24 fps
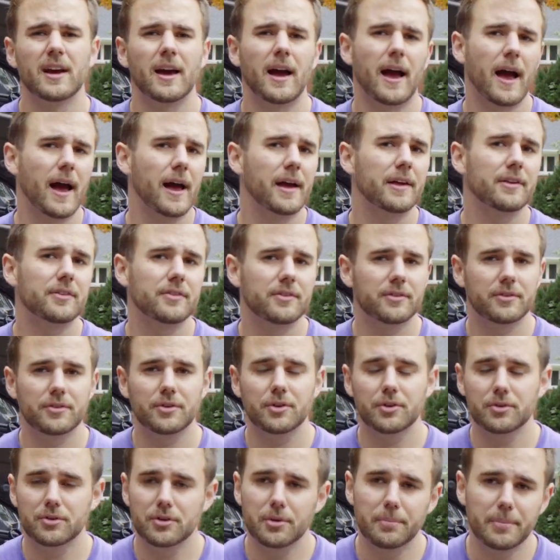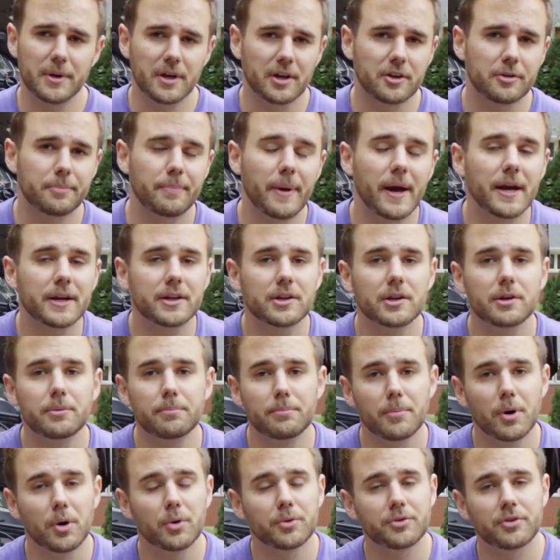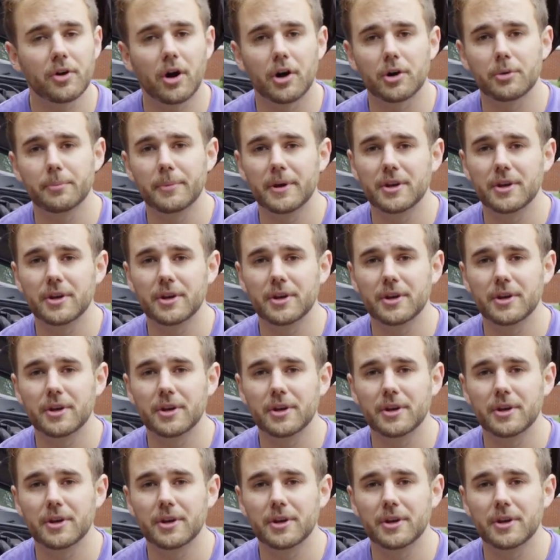As to be expected, most auto